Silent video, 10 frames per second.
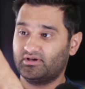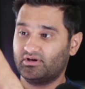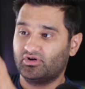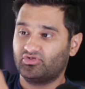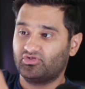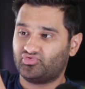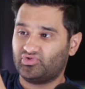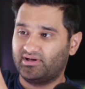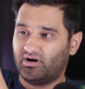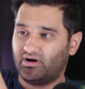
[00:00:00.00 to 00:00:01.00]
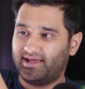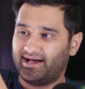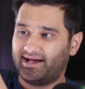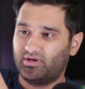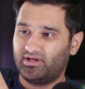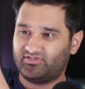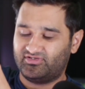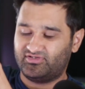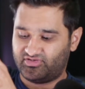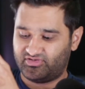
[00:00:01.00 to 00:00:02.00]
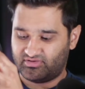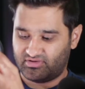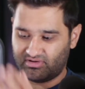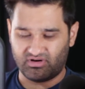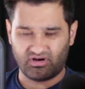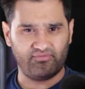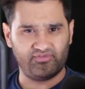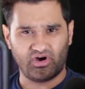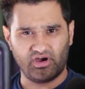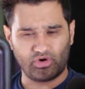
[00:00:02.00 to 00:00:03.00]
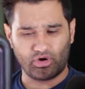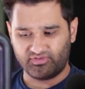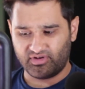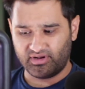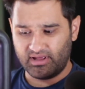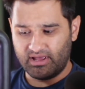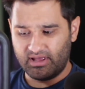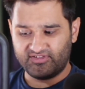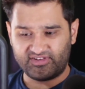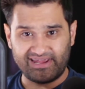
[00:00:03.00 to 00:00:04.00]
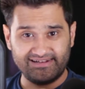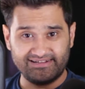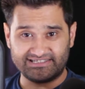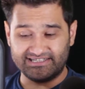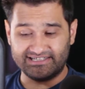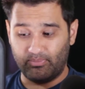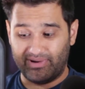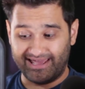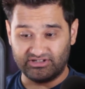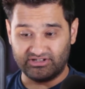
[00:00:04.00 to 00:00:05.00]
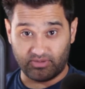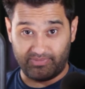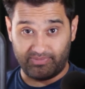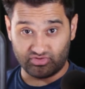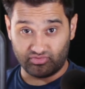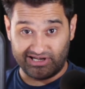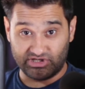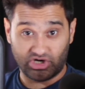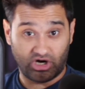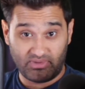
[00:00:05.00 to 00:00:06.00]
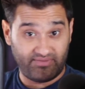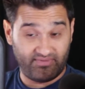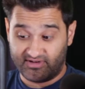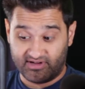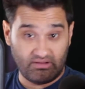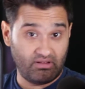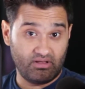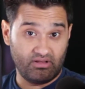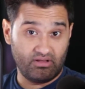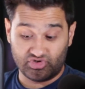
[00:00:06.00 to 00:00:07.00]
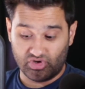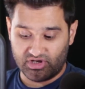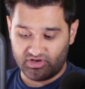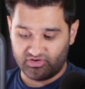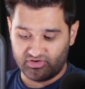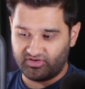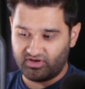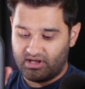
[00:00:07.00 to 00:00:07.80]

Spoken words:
So it's really odd how it's just kind of died all of a sudden. Stainless steel blades, so the blades are really sharp even till the 2-year use.